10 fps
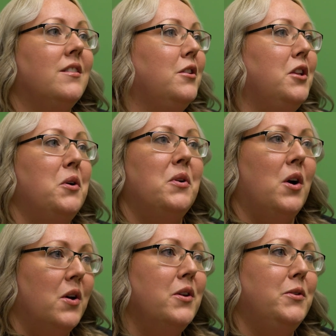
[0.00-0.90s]
to load
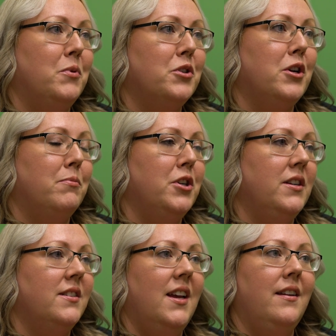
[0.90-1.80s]
all those
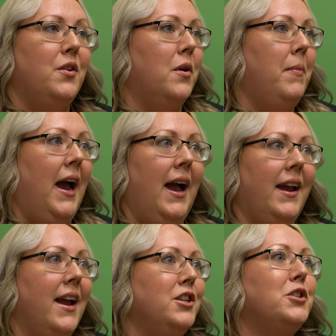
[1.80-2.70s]
prescriptions into a
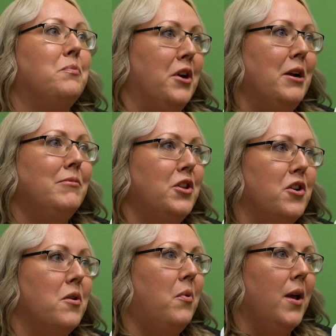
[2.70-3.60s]
bag and just bring them to
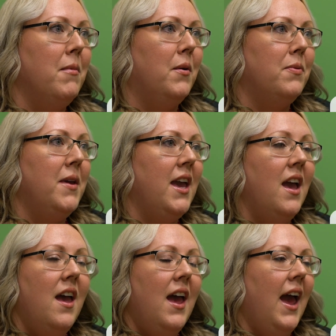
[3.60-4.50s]
their appointment with
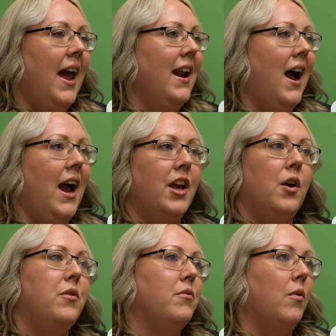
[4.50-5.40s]
me. And I
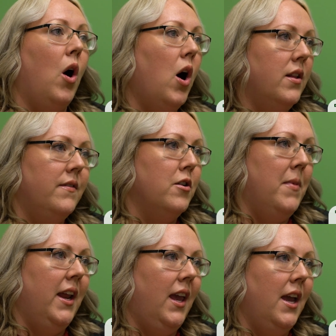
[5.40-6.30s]
go through all of their
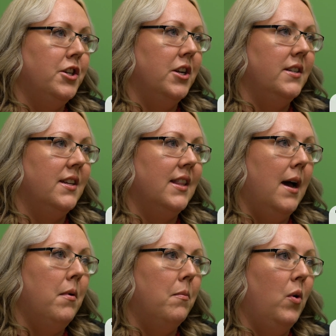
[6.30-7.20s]
medications at
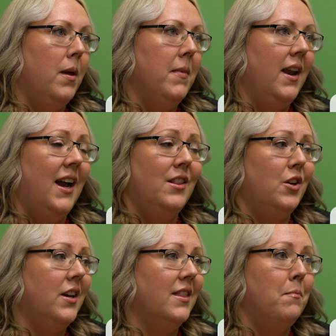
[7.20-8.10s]
that appointment. I
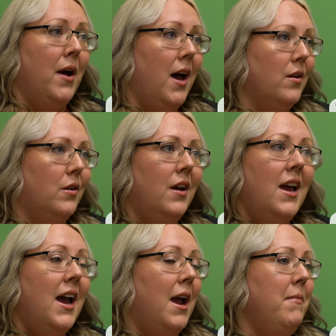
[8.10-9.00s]
look at the bottle.
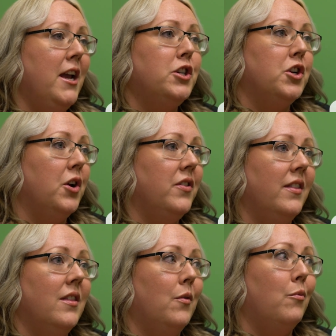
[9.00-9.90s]
I make sure
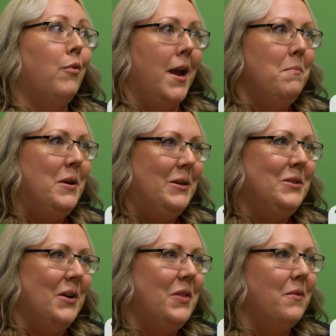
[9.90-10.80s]
that the right
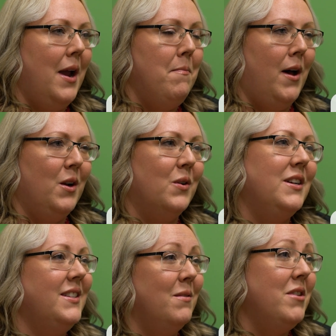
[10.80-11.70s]
pills are in the right bottle,
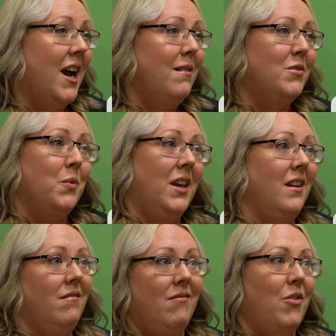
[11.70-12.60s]
because sometimes we
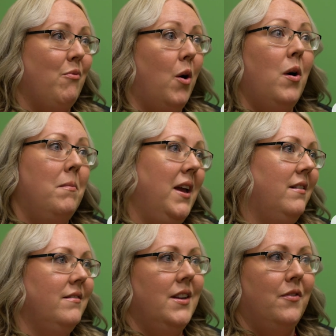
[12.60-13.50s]
can throw them
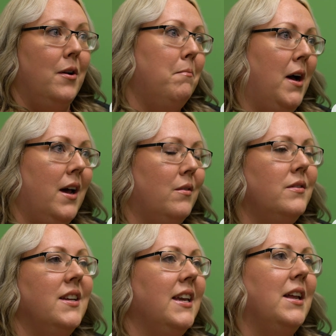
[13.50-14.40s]
in different
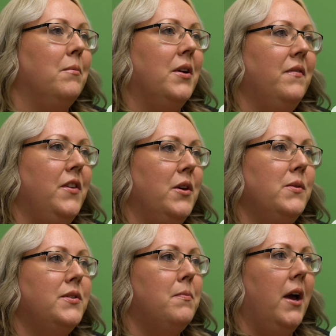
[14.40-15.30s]
bottles and get them
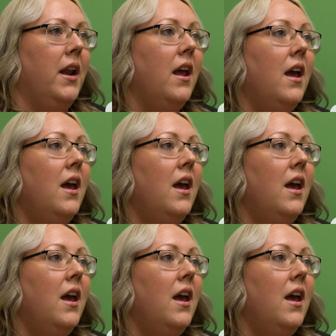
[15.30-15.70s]
confused. But